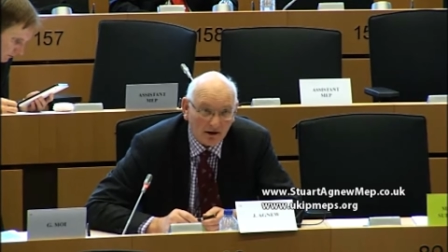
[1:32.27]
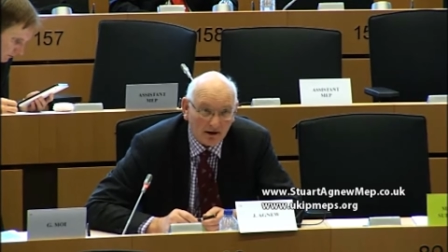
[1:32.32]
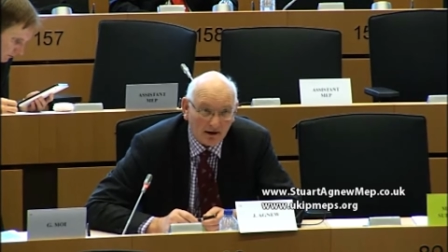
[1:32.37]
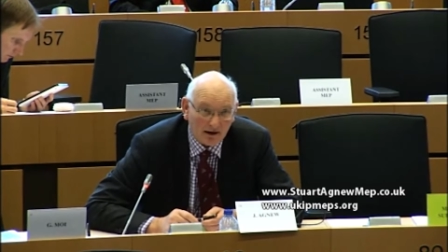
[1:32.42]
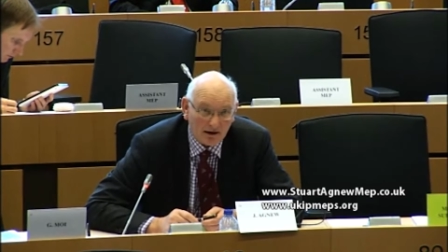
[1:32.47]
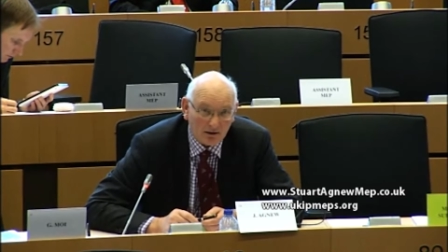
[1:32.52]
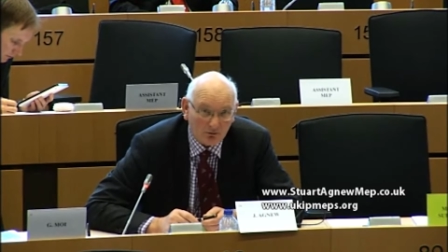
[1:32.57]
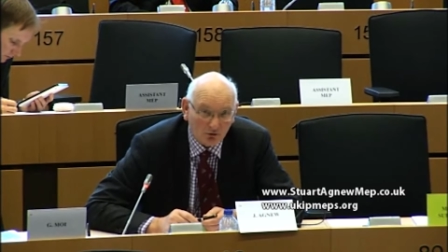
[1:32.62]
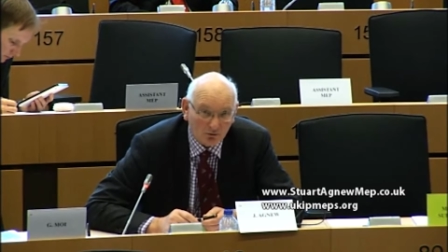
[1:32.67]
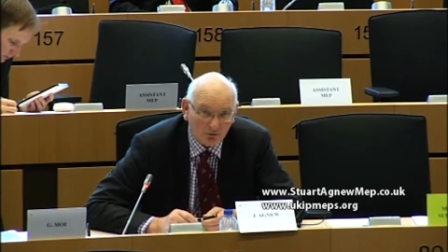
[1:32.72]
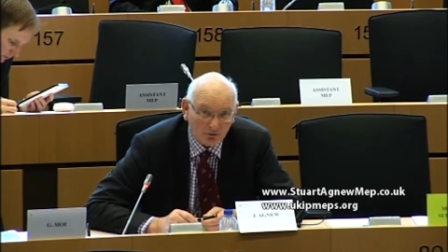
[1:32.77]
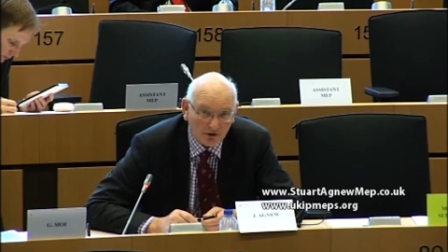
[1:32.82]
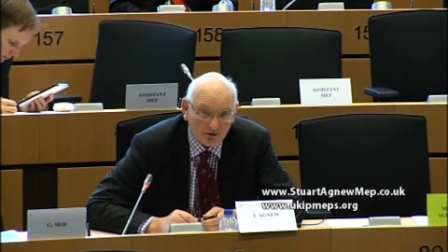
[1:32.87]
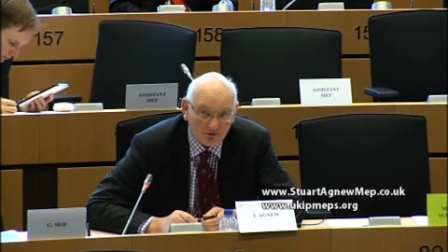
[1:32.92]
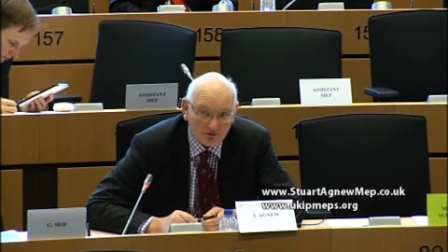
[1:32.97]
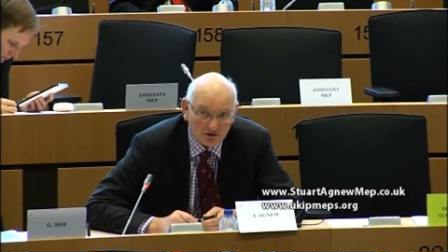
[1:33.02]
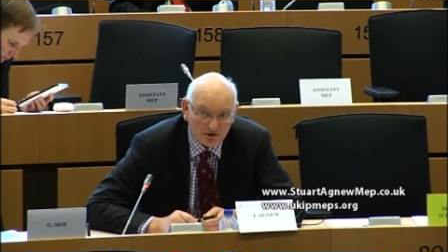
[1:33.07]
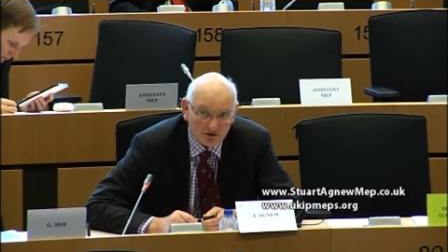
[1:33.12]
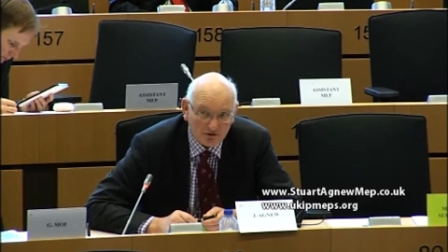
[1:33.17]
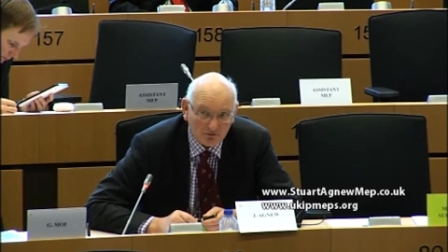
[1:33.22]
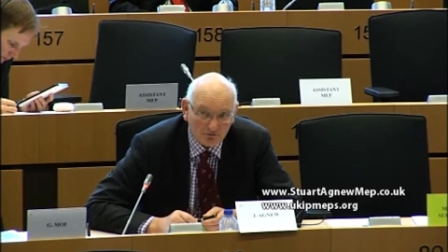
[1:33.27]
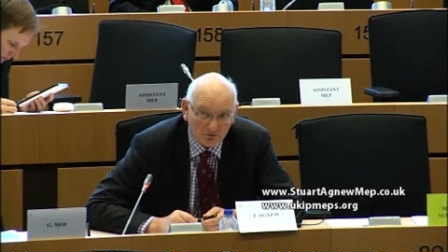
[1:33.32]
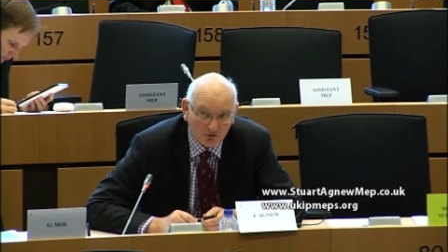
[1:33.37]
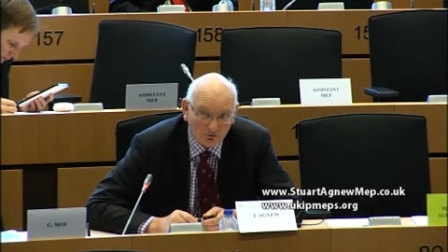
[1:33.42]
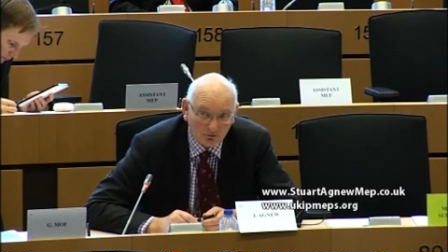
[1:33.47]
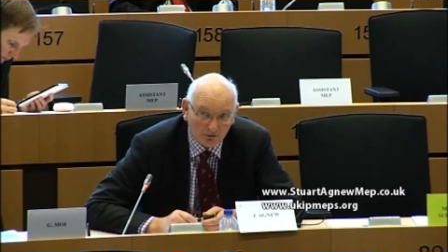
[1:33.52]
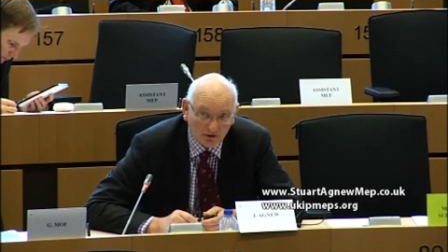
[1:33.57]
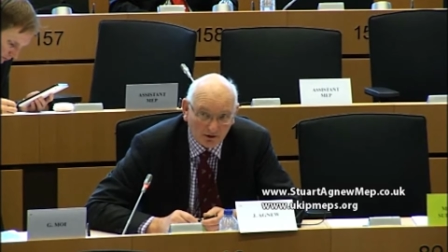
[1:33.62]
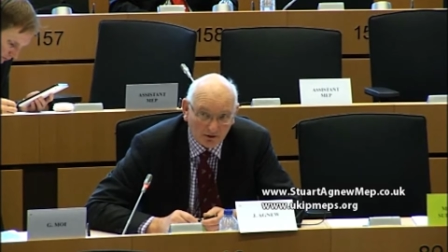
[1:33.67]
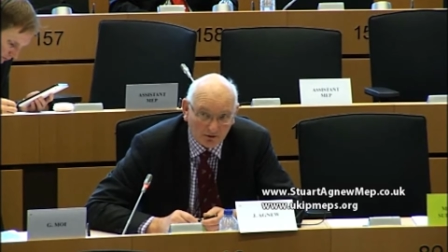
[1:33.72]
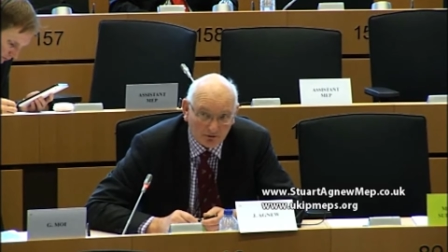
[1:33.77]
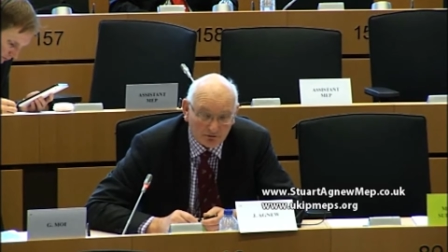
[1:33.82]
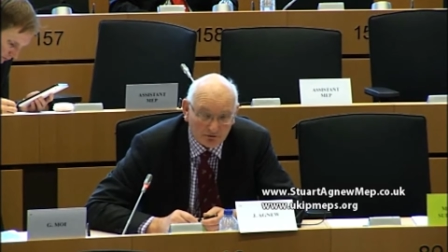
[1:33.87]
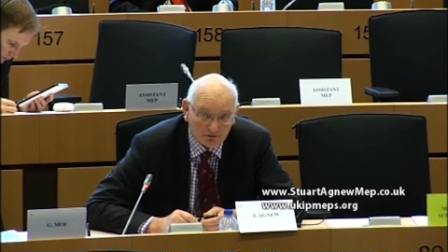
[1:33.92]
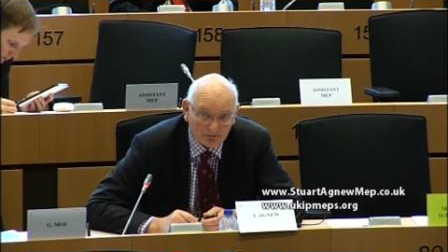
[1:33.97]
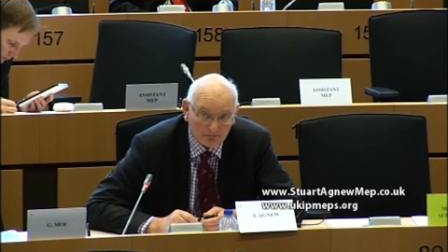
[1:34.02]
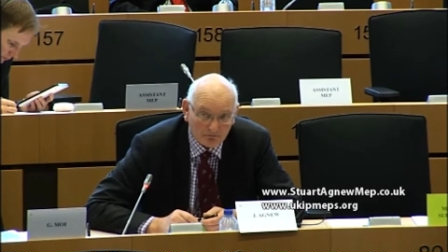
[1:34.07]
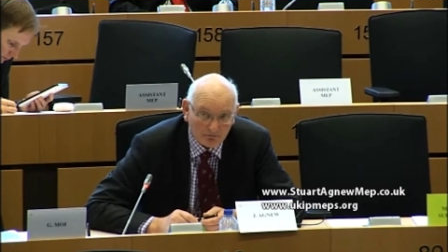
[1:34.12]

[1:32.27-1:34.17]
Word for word: animal protein to ruminants.